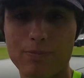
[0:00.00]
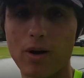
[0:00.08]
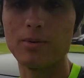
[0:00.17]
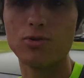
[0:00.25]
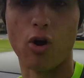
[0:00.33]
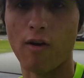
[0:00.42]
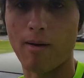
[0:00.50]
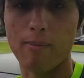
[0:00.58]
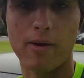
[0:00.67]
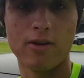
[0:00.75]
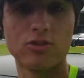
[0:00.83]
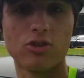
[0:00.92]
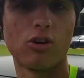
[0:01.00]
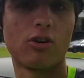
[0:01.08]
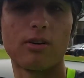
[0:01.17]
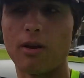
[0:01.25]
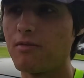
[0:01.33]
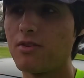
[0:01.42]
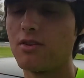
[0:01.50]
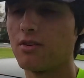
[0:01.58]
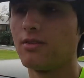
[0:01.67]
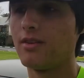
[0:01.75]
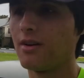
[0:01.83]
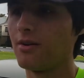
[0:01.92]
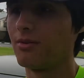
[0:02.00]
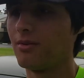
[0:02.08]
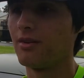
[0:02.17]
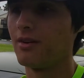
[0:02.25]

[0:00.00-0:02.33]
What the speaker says: probably drive my parents' car every there and now.